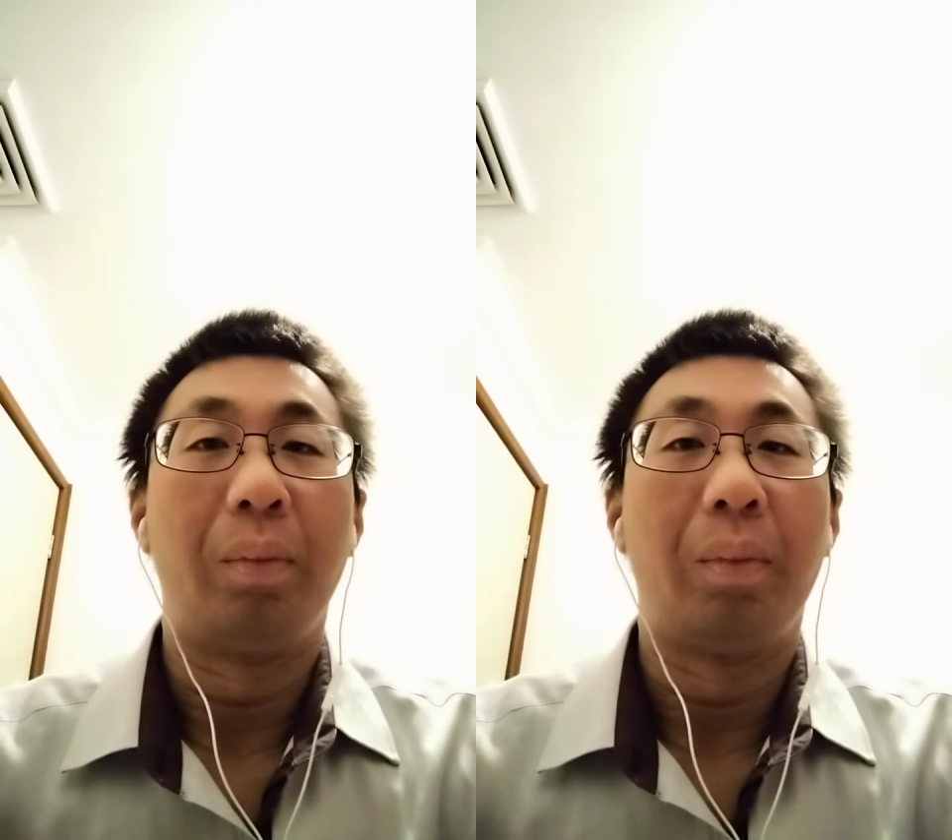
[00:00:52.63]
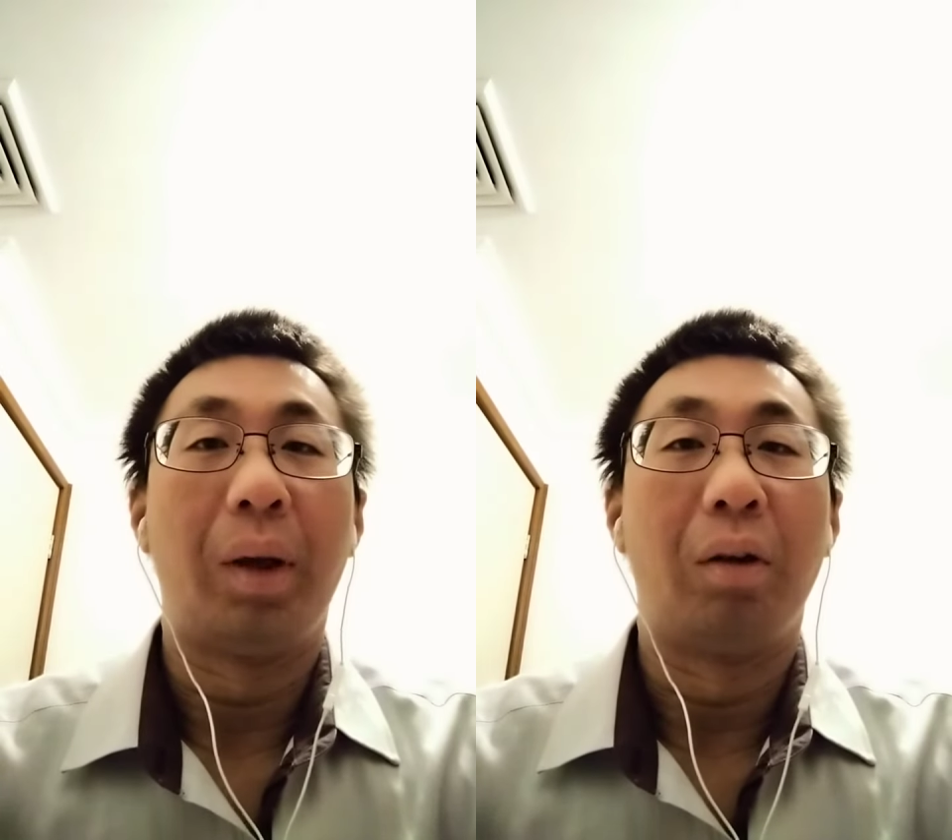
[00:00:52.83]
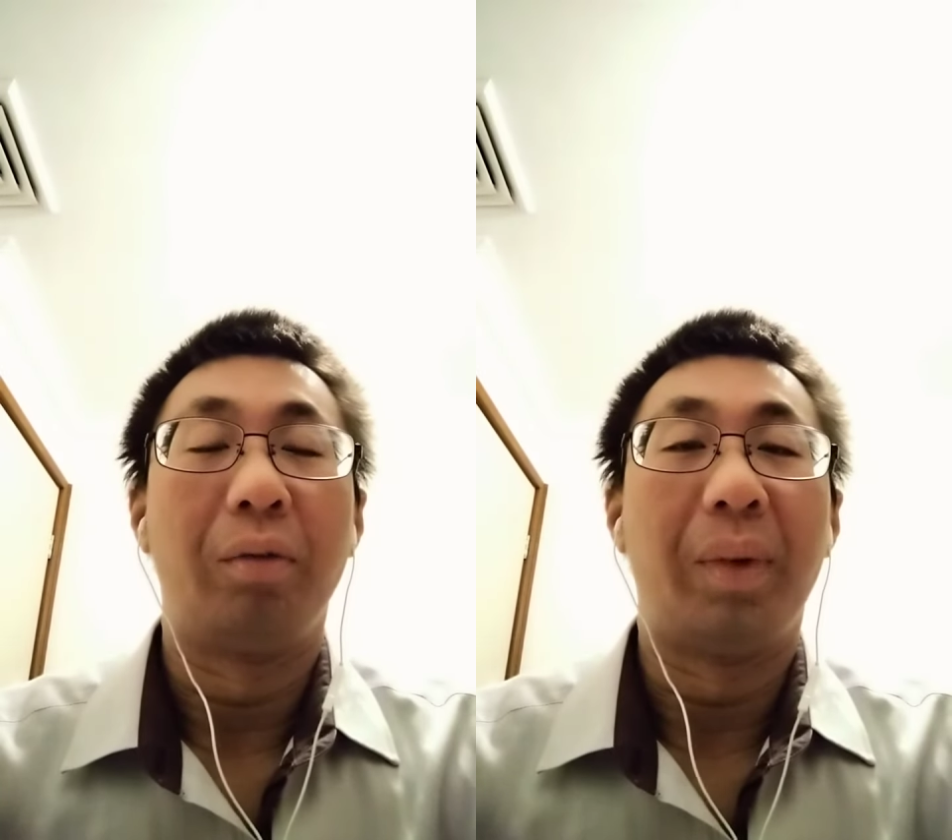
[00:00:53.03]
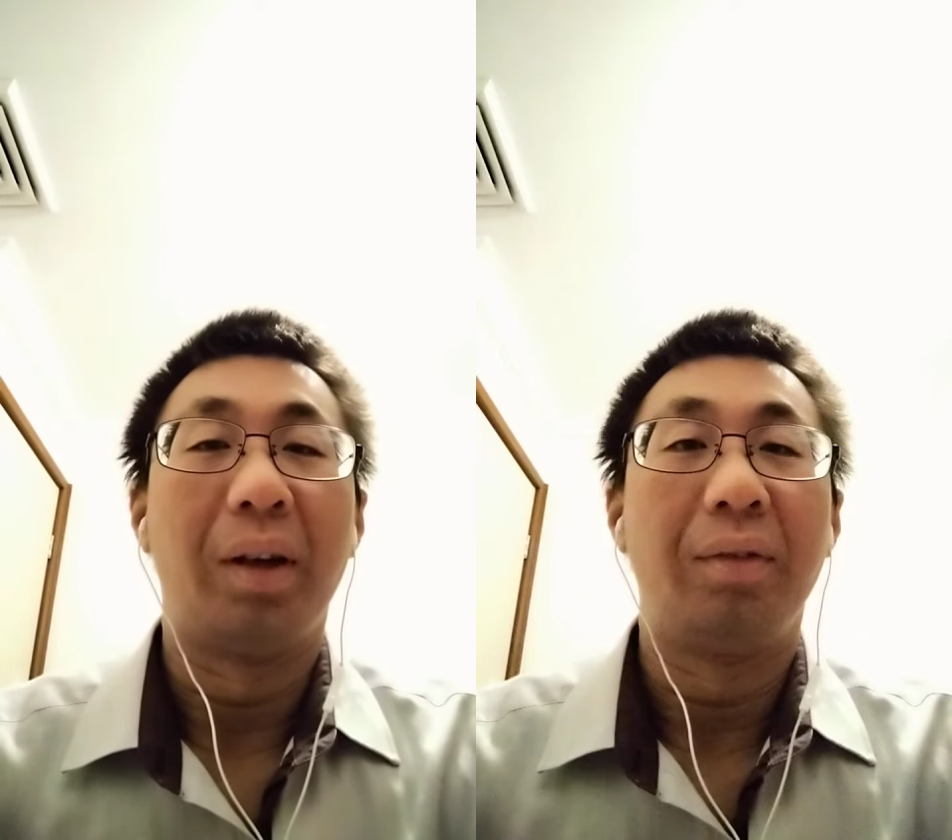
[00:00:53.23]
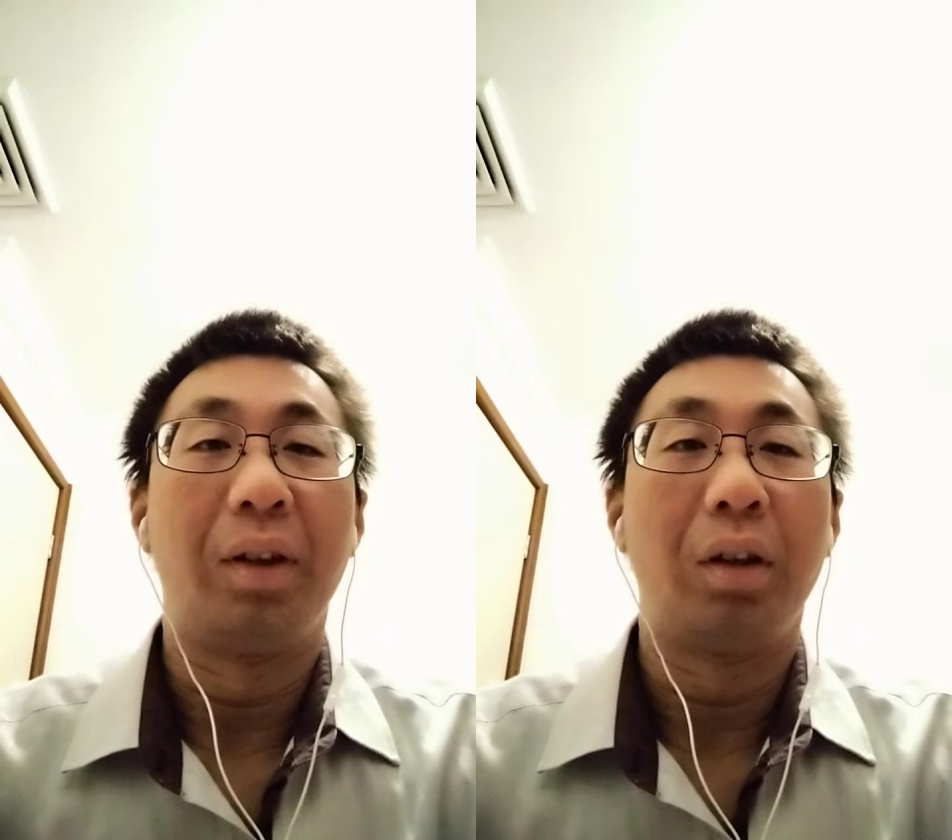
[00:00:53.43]
be of
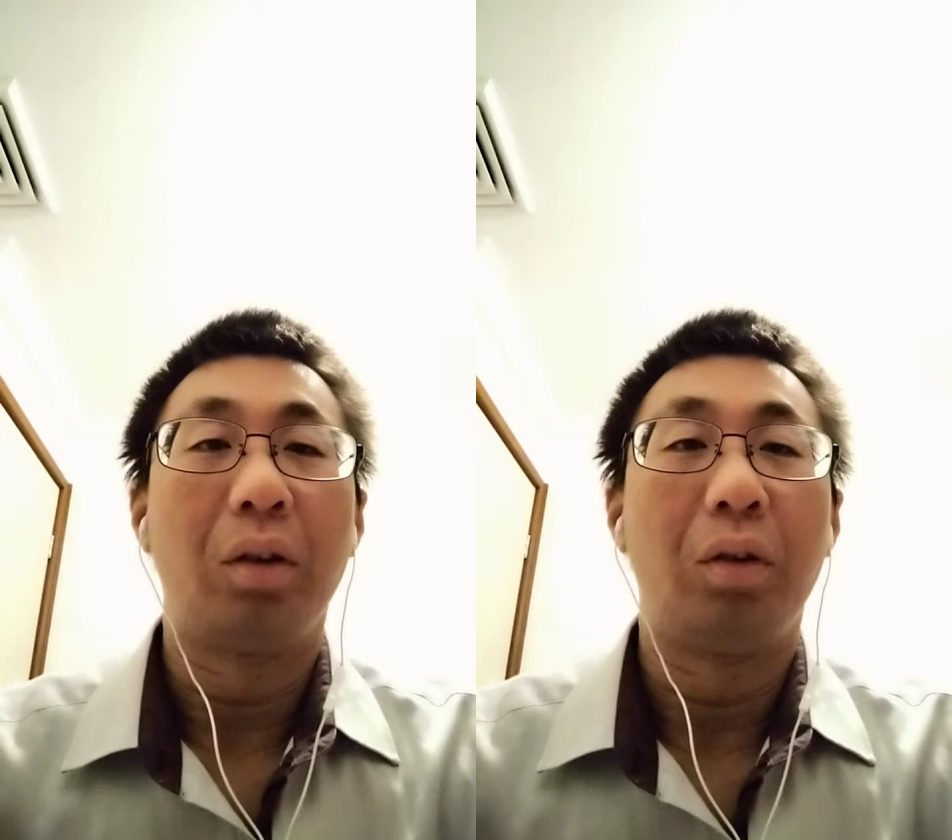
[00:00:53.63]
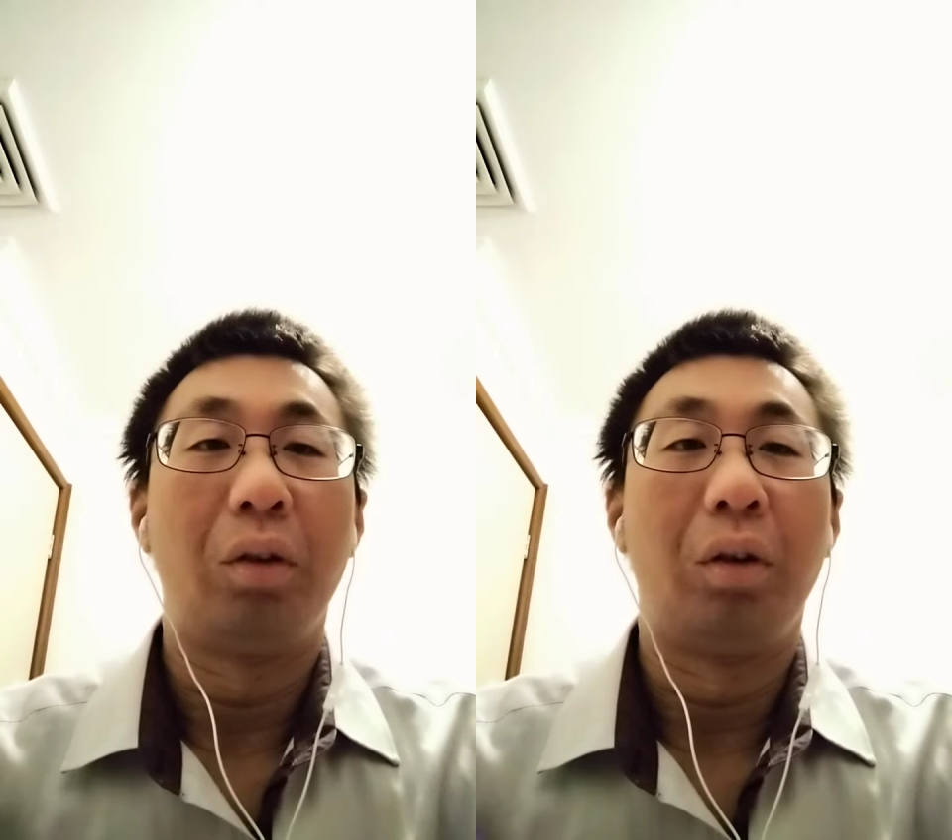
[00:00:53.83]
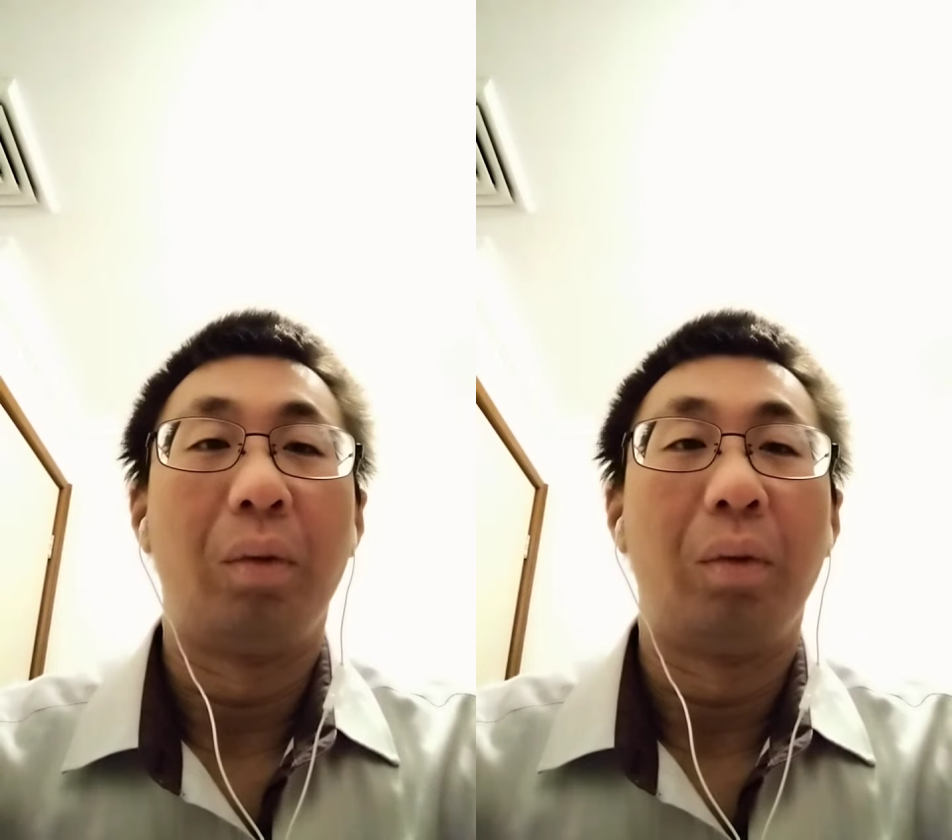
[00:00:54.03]
benefit to